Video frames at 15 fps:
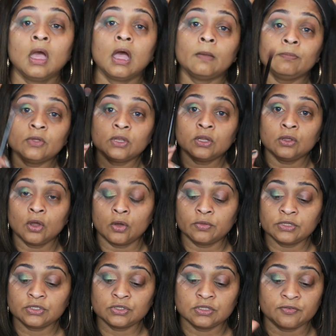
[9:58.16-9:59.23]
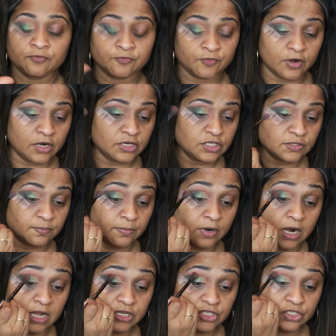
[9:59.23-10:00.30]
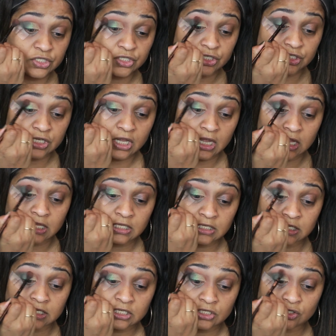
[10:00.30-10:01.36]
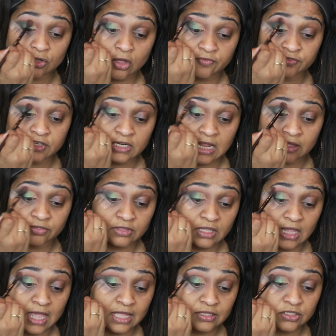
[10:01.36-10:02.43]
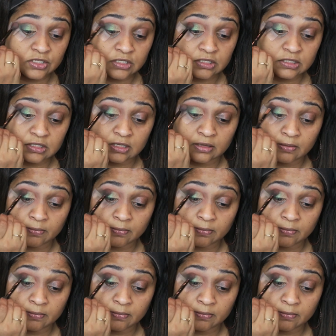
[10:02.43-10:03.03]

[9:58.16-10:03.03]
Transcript: I'm gonna go into the first brush and just soften out the edges.